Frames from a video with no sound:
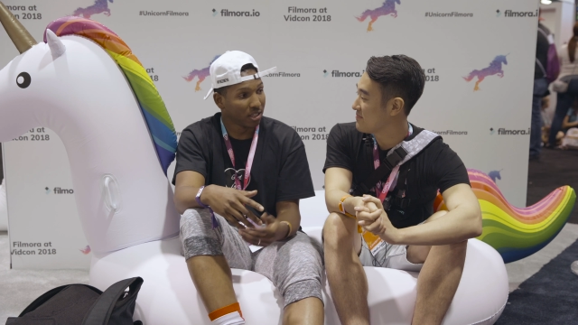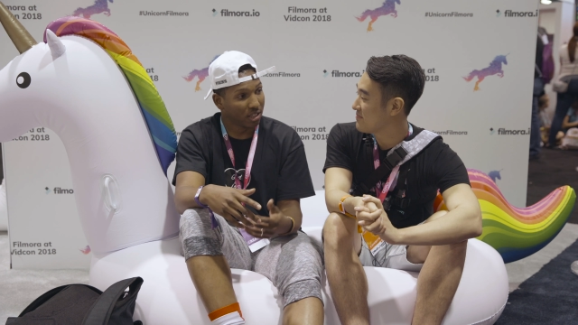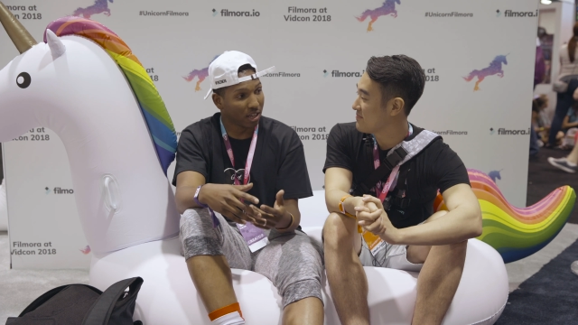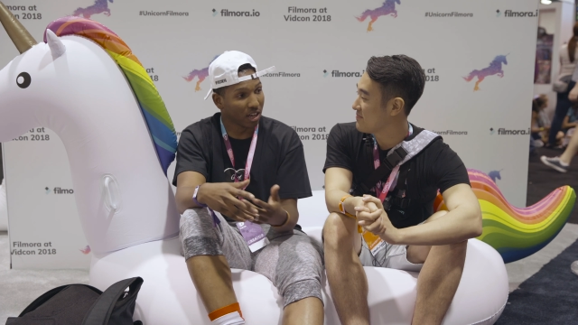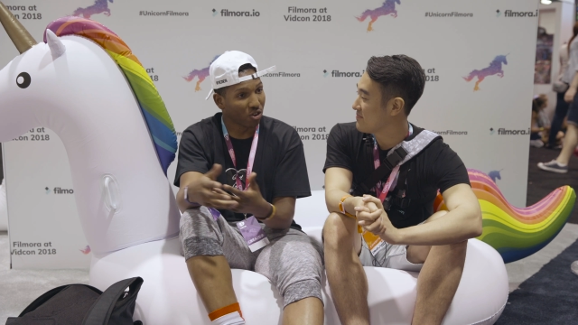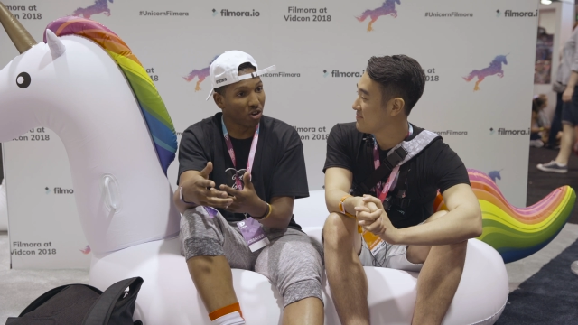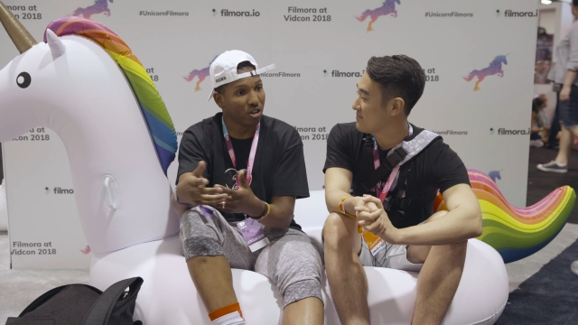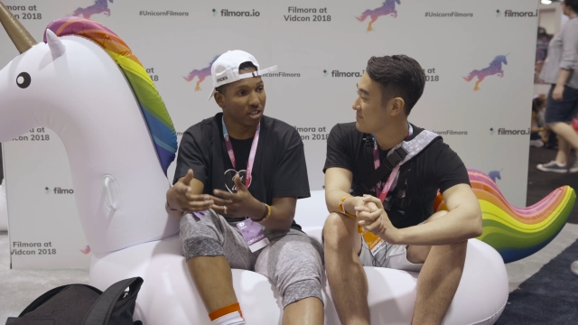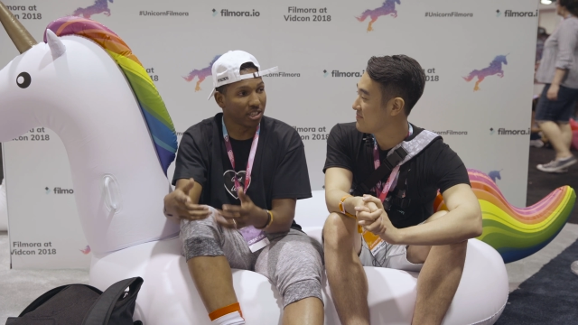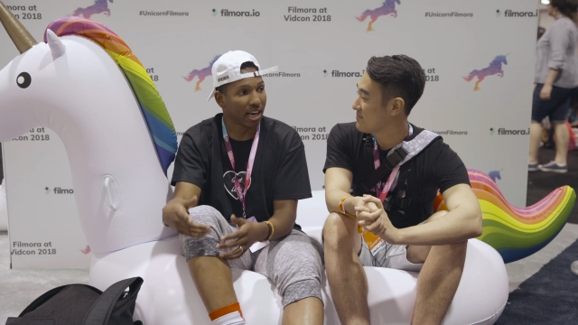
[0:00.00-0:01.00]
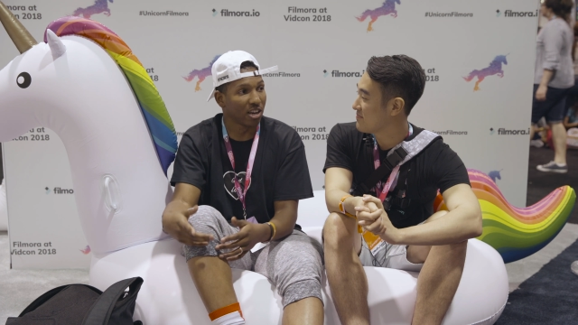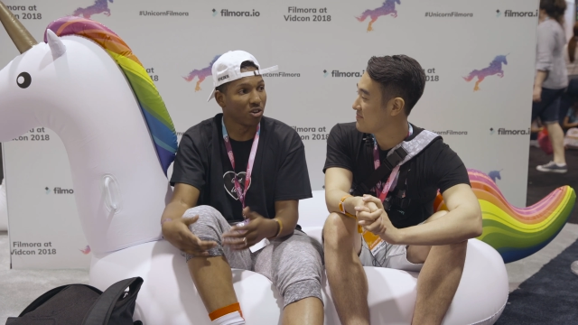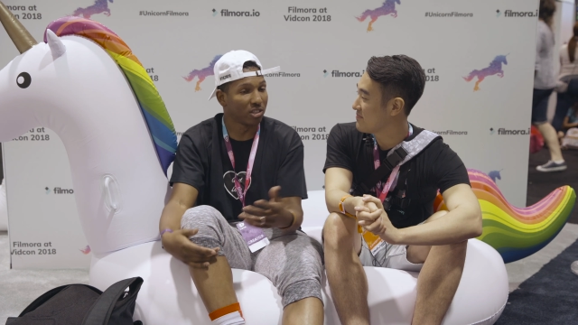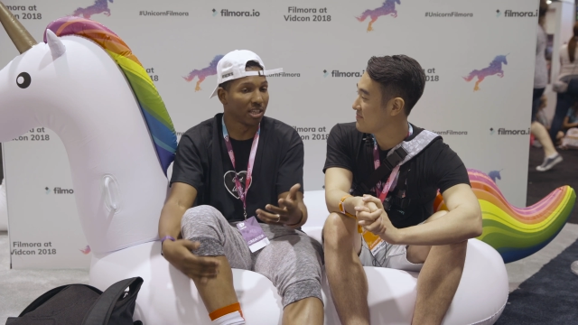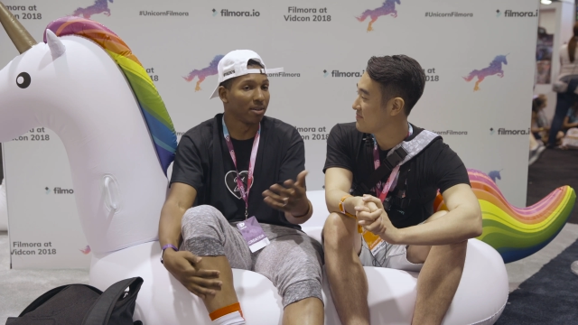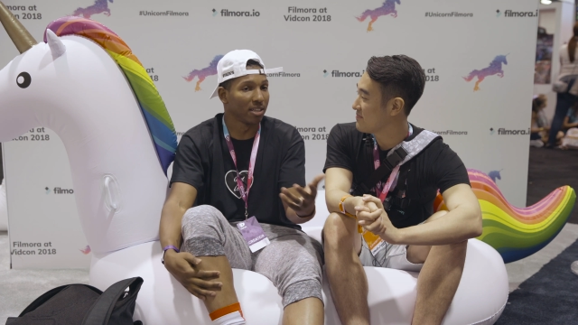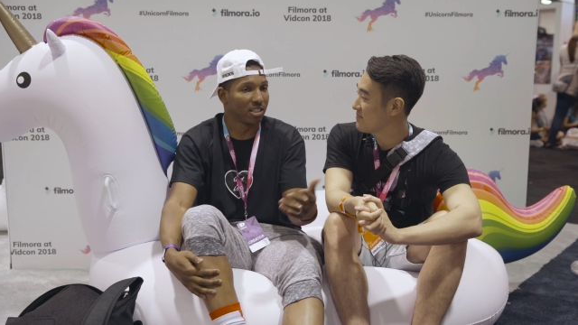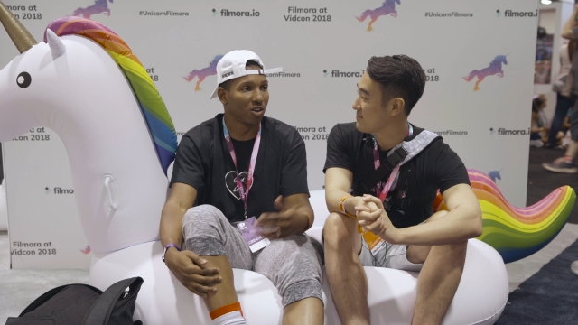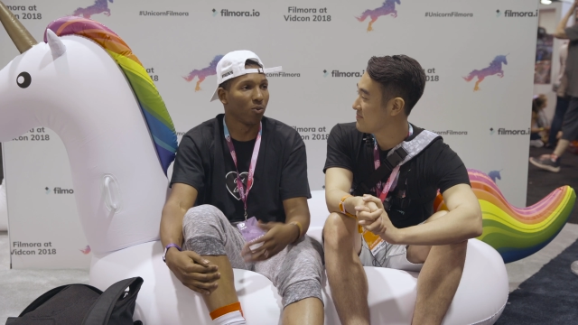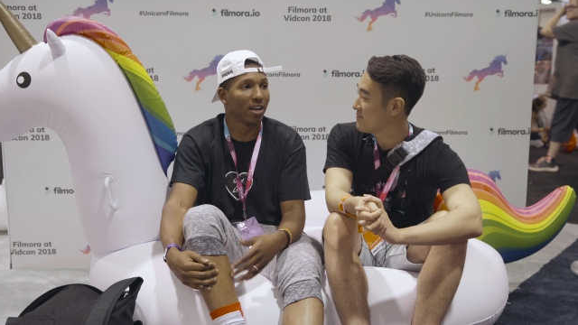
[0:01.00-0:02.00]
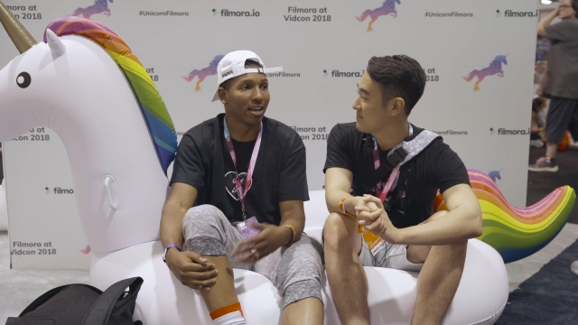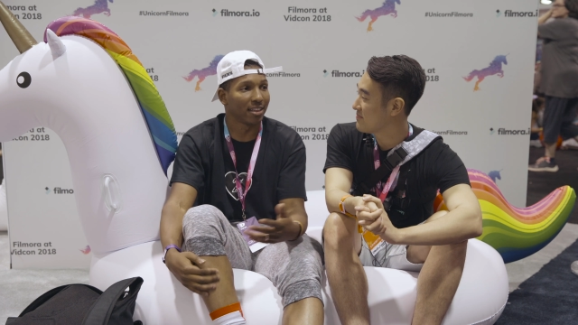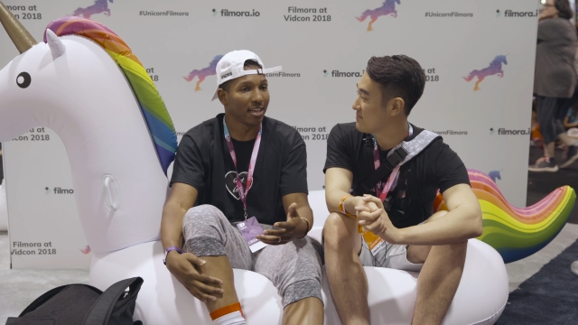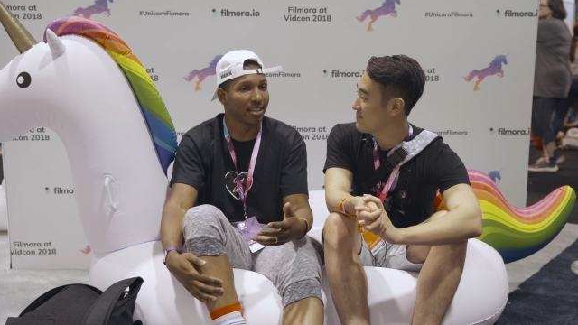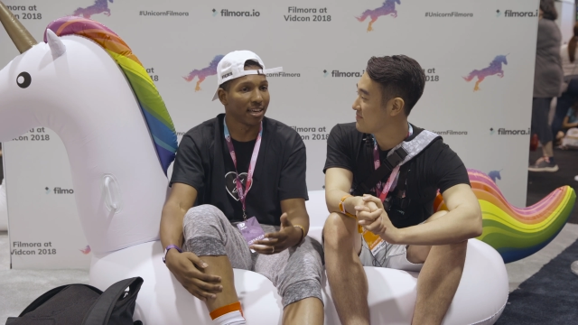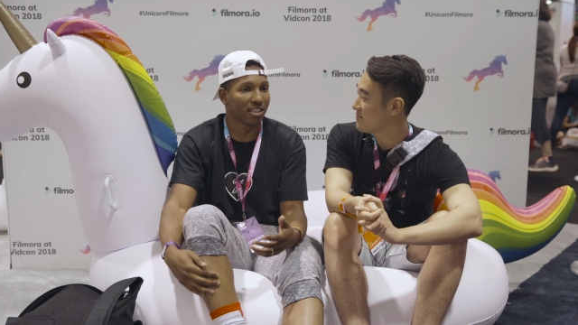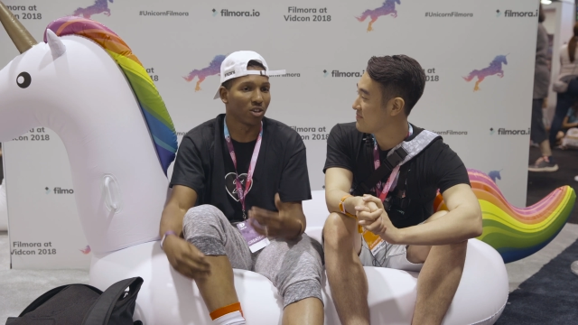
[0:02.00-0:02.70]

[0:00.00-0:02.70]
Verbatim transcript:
Speaker 1: to grow your channel similar to the way that they did.